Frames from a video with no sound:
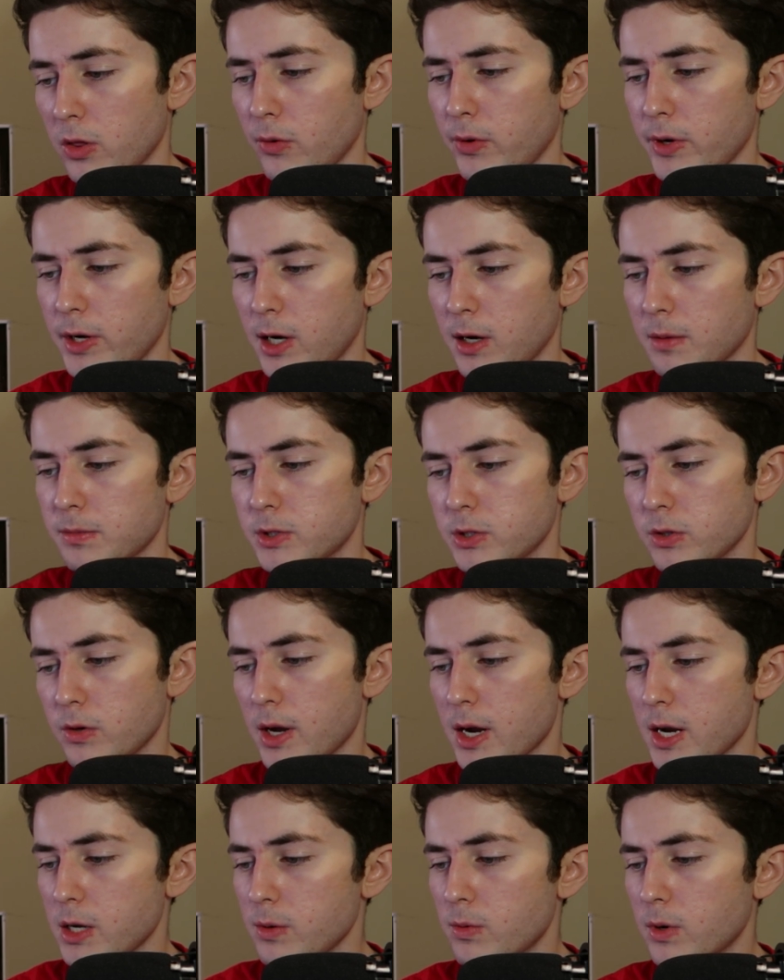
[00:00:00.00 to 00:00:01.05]
the way up to
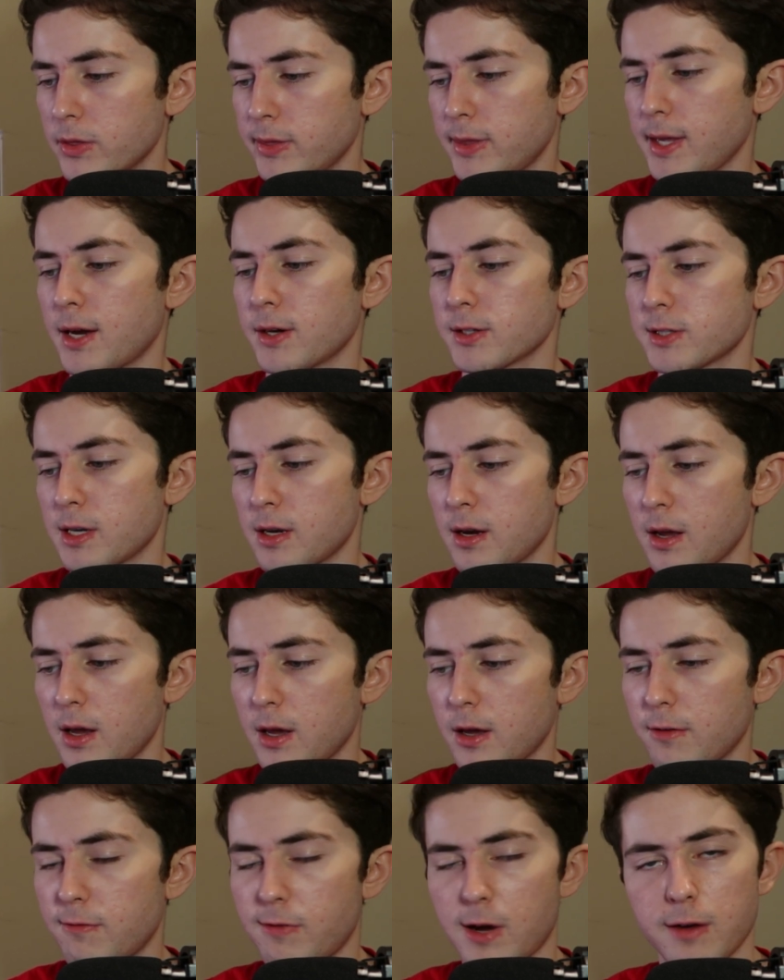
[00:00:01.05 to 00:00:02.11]

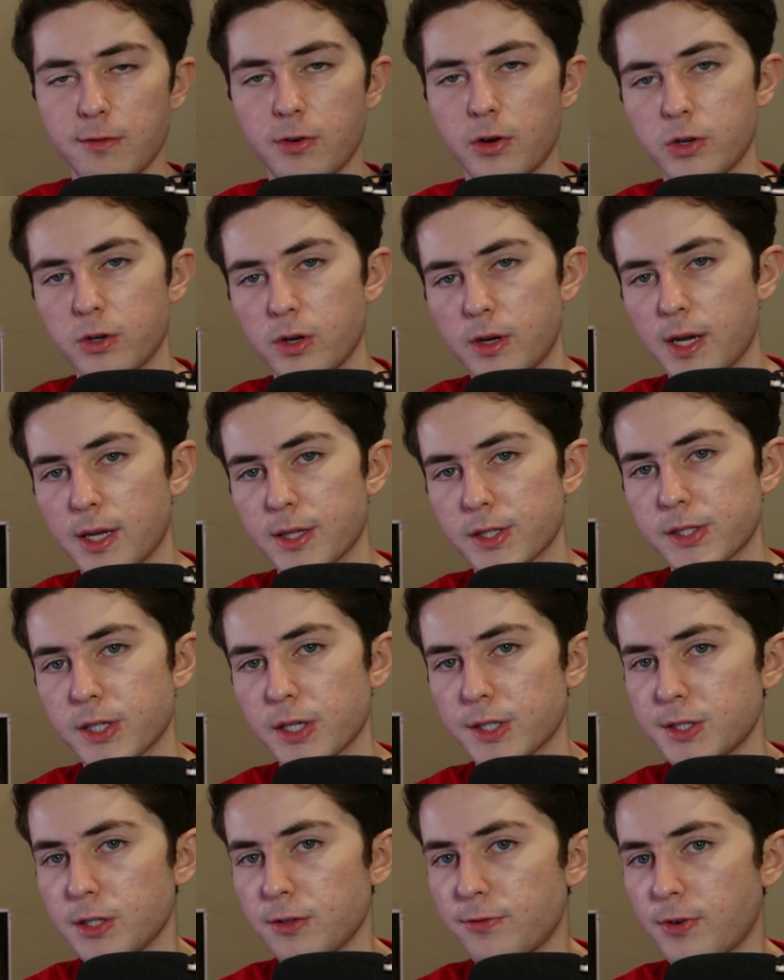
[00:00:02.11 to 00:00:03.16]

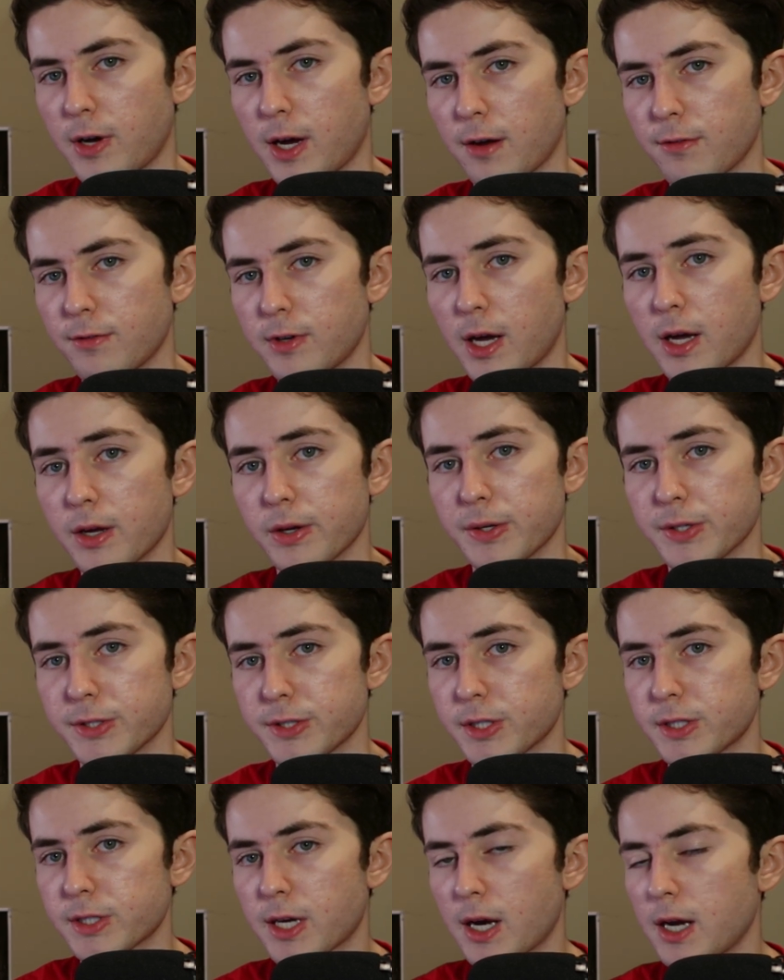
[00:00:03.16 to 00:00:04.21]
$81,565.
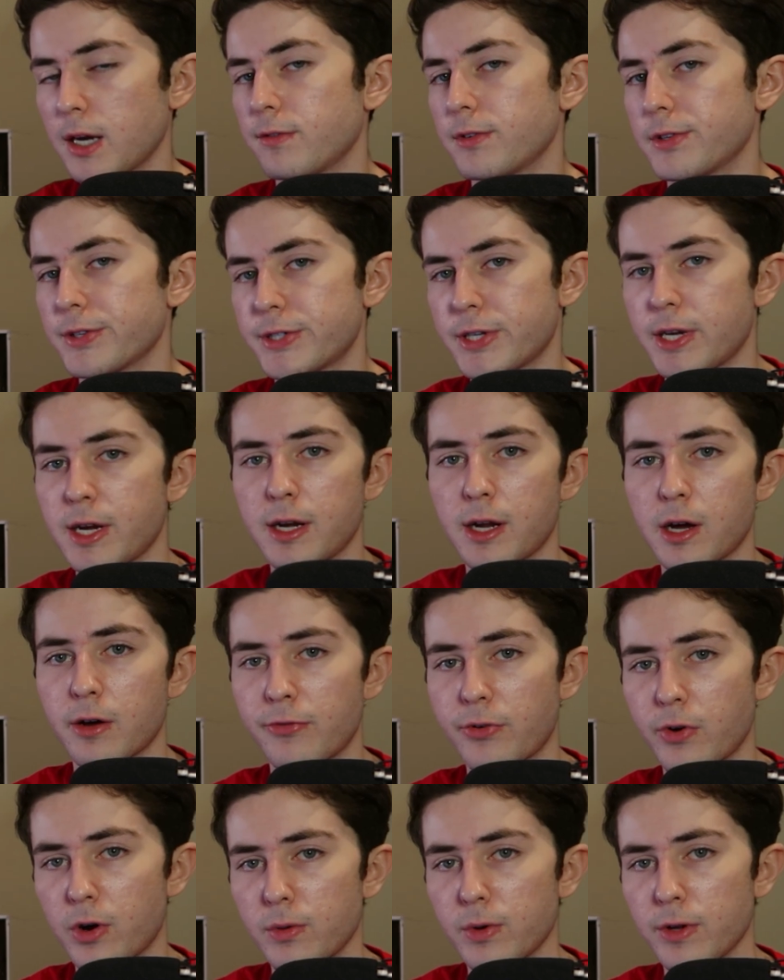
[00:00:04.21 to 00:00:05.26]
It's kind of insane how
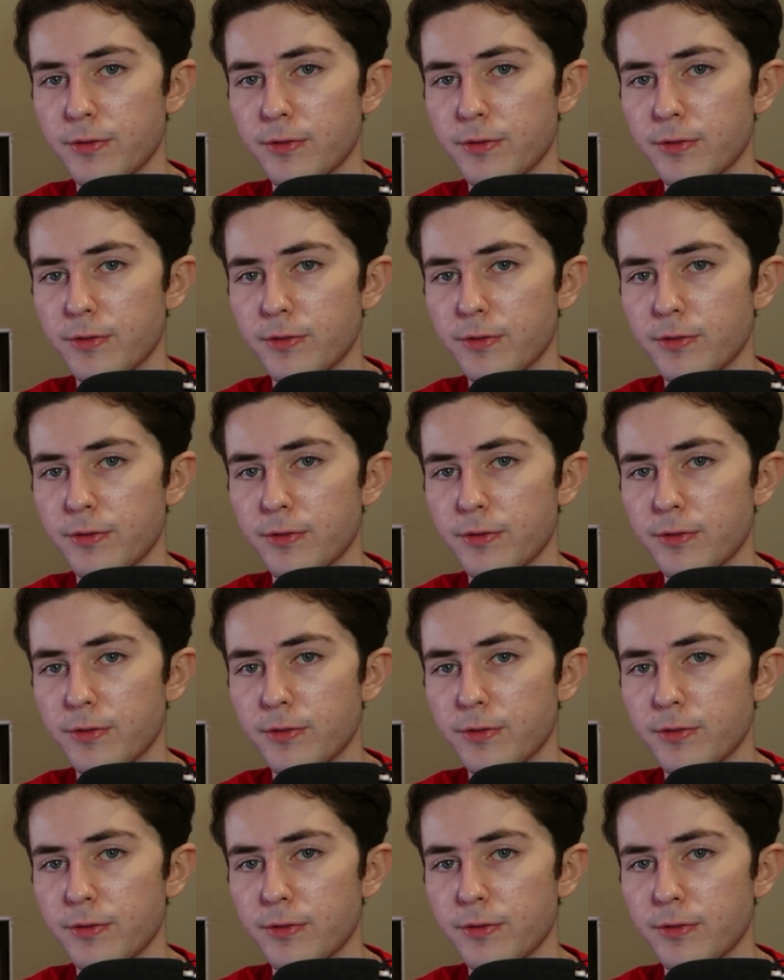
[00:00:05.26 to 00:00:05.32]
far